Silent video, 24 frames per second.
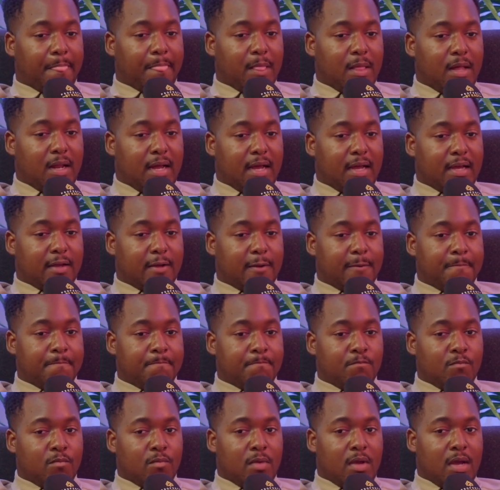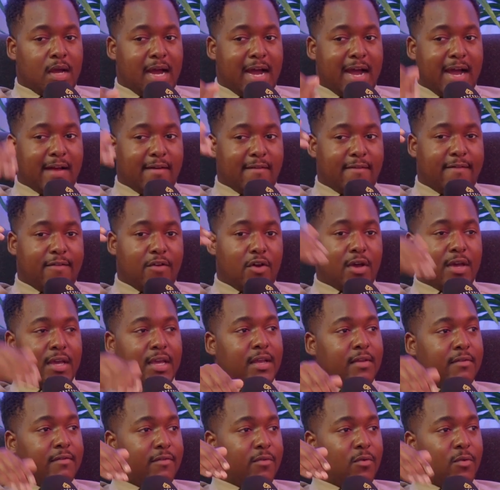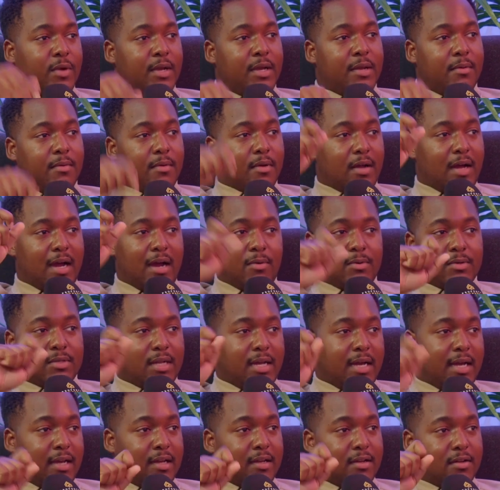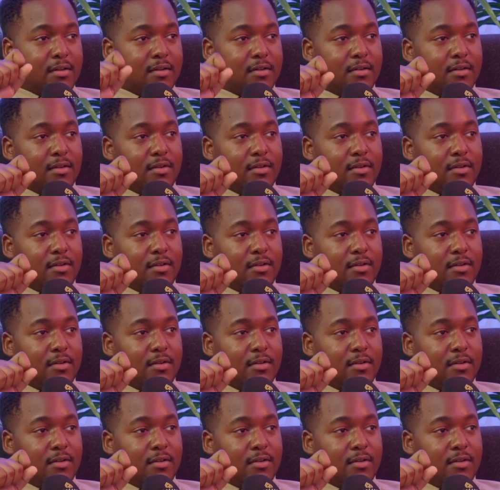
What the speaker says: Like at 13, 14, I was like